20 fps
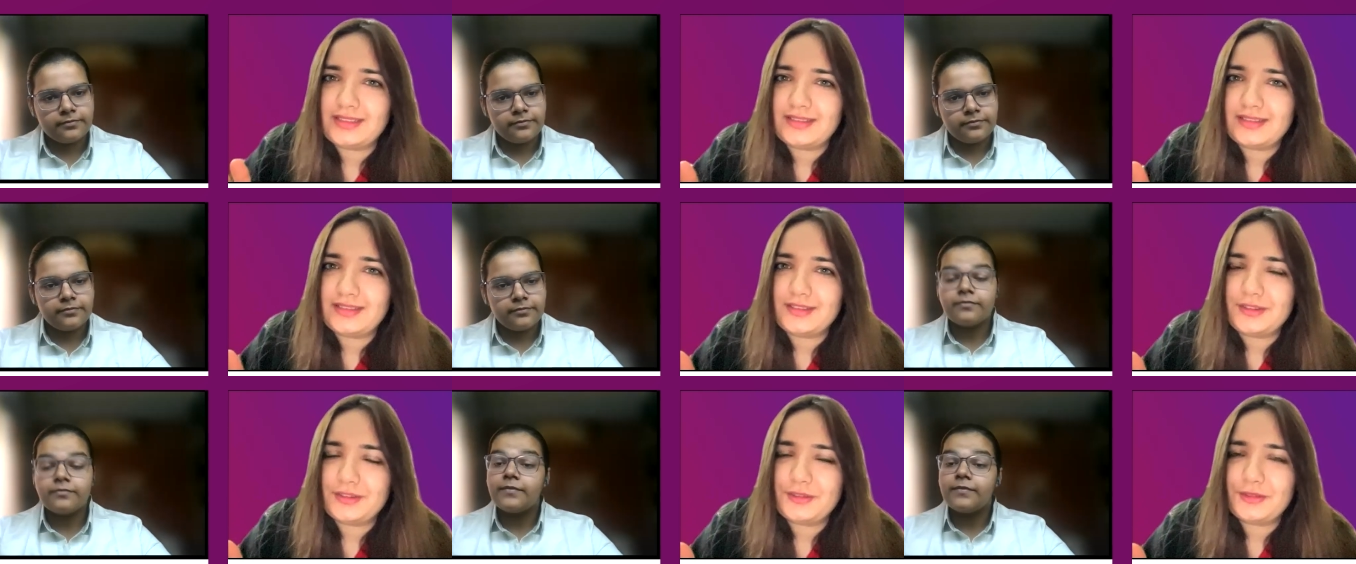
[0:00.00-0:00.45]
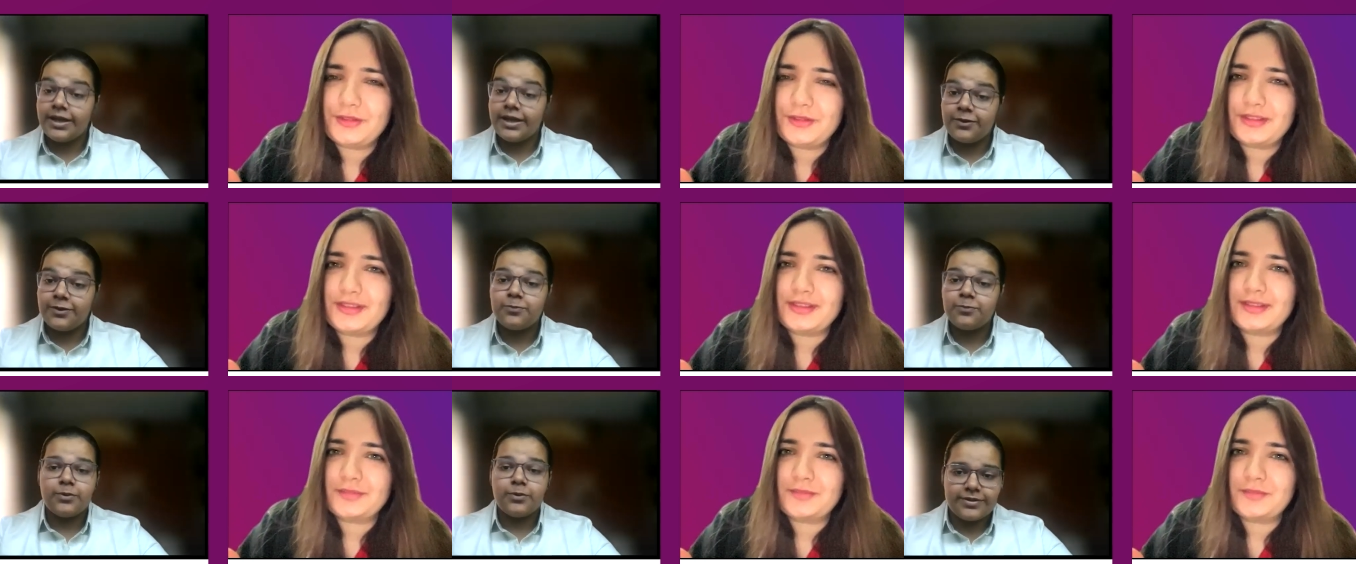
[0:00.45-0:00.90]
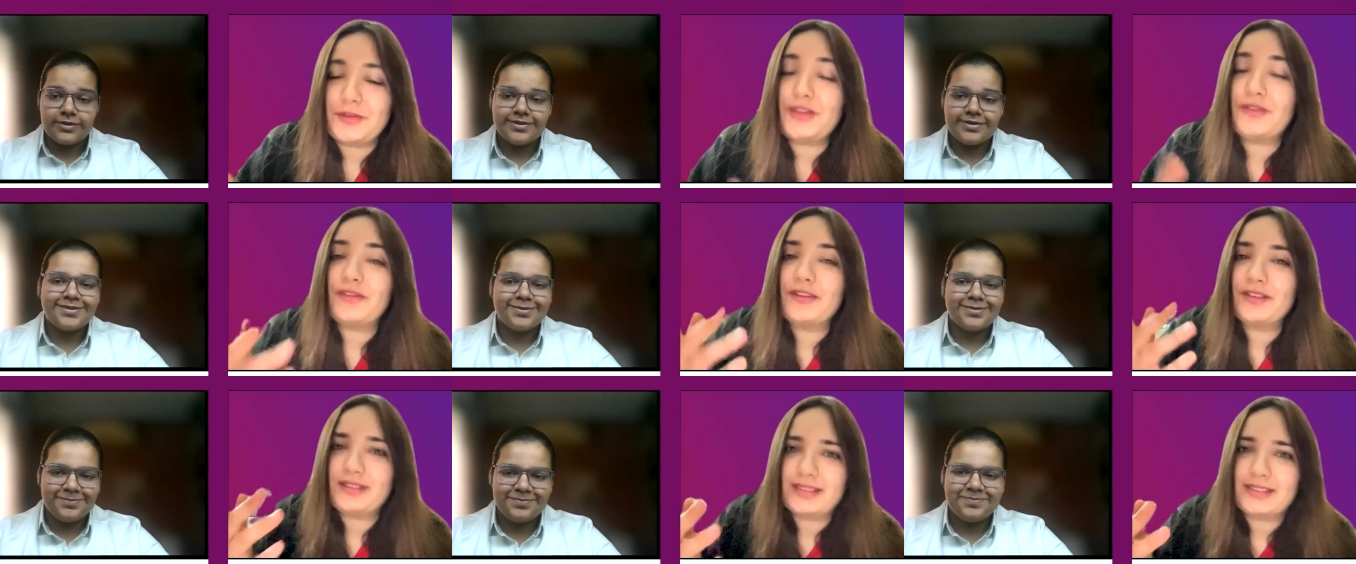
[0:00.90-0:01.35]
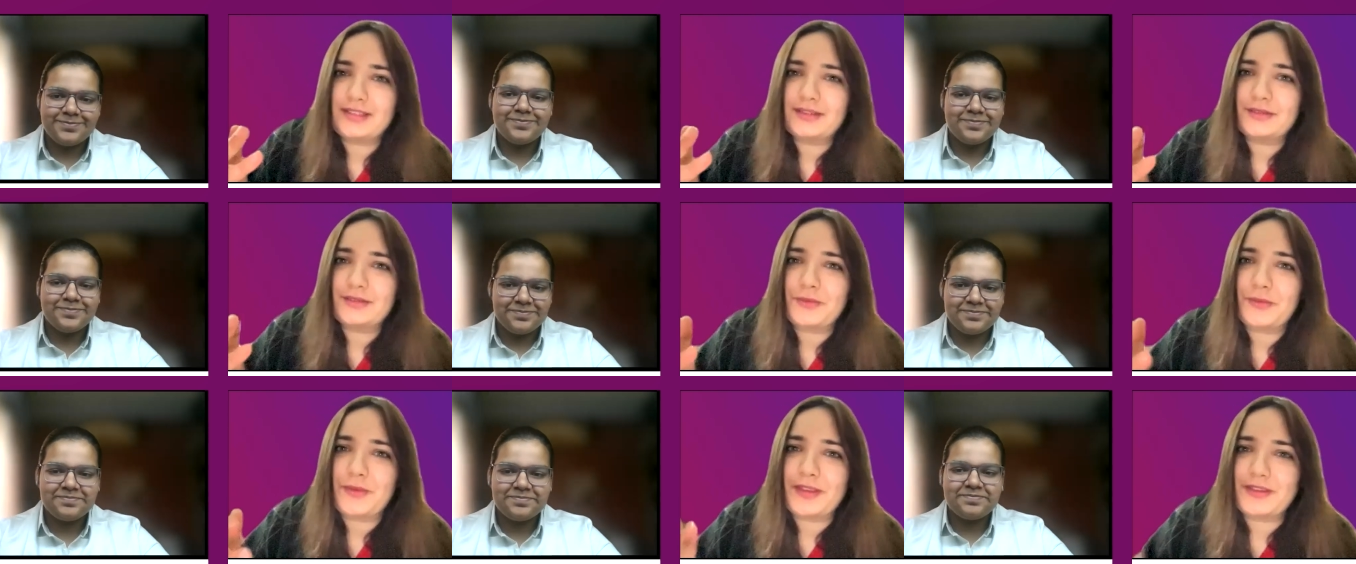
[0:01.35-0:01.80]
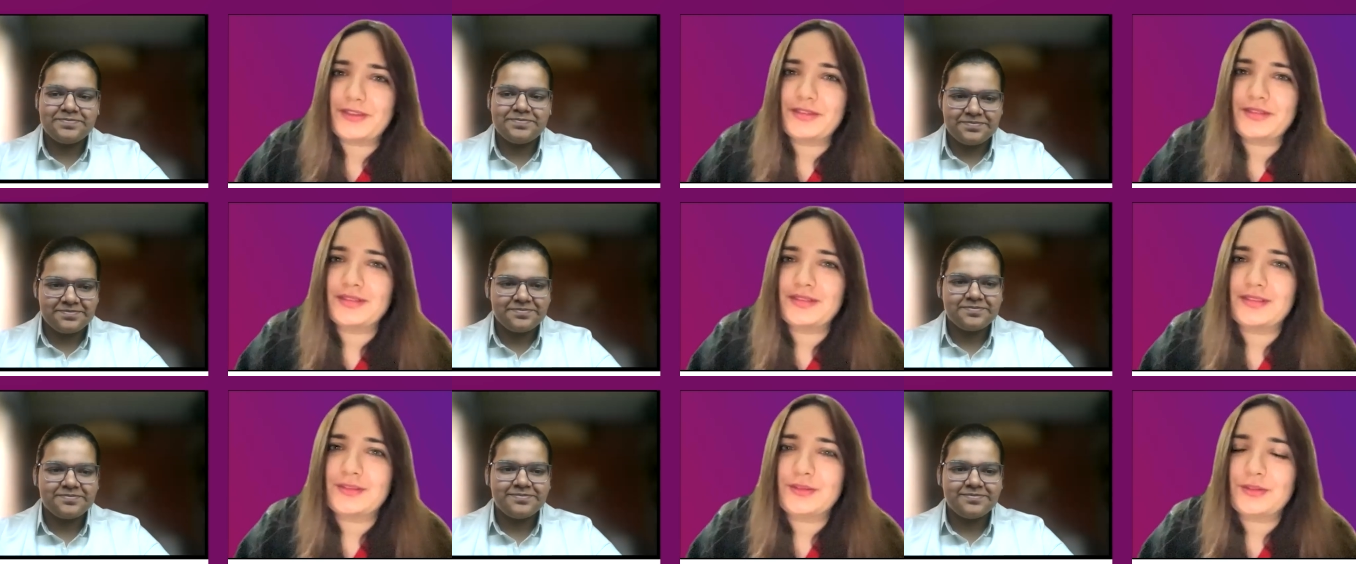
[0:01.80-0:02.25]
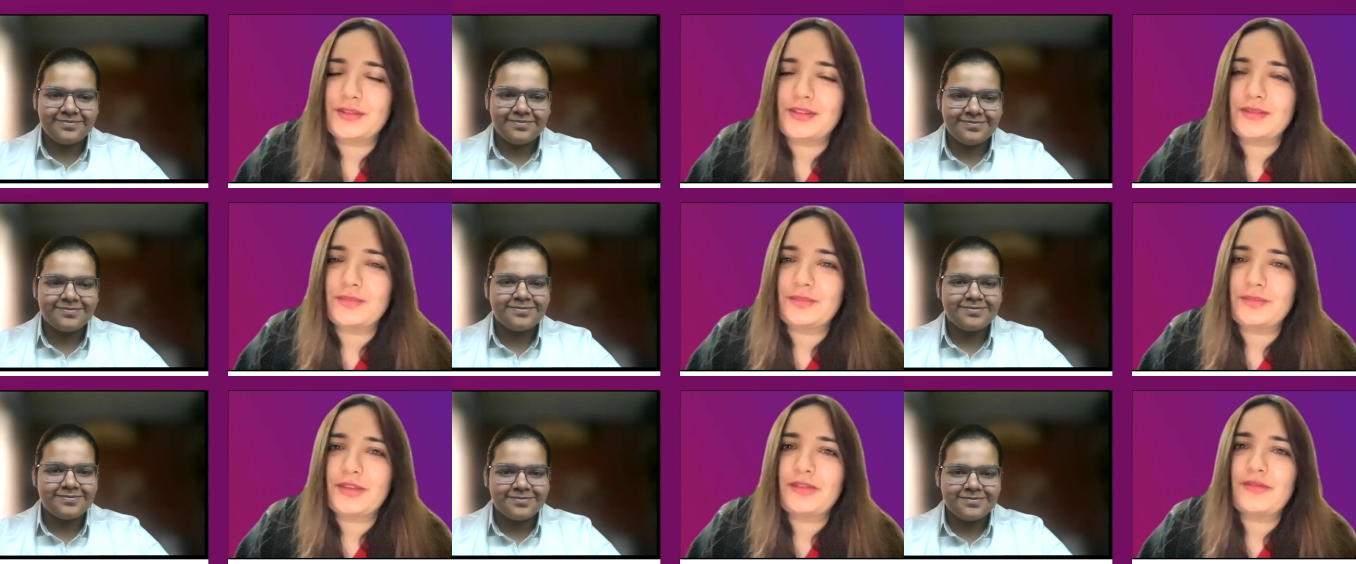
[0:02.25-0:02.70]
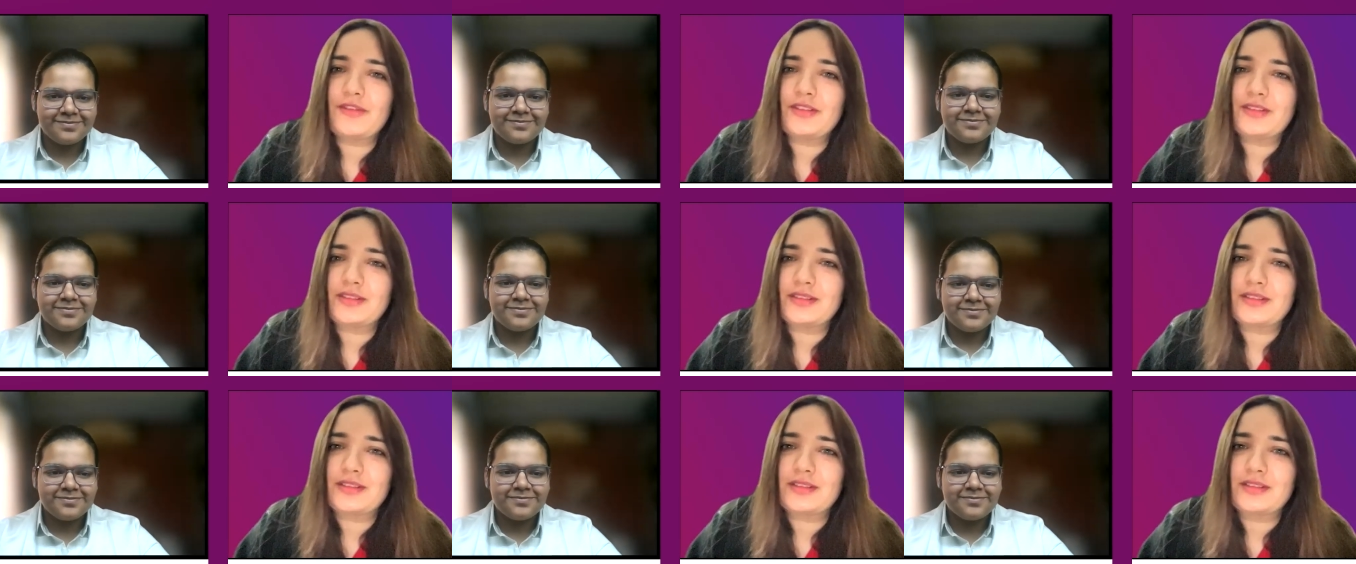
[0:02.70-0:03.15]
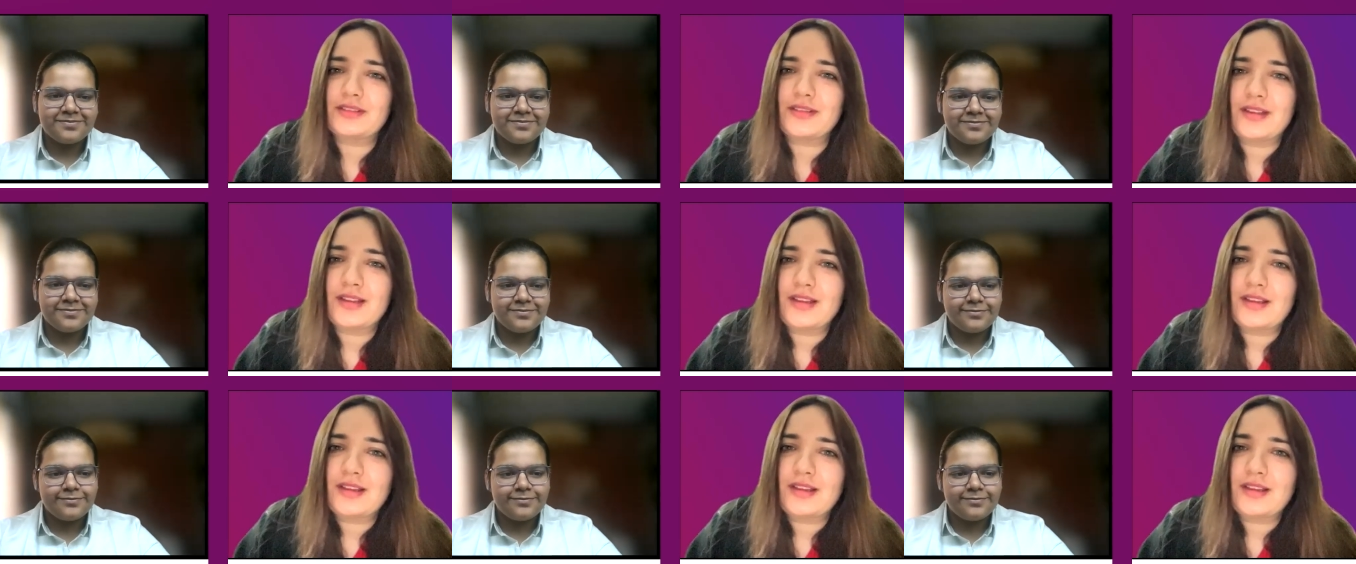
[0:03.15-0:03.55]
Speaker 1: you know, the previous year questions or the previous year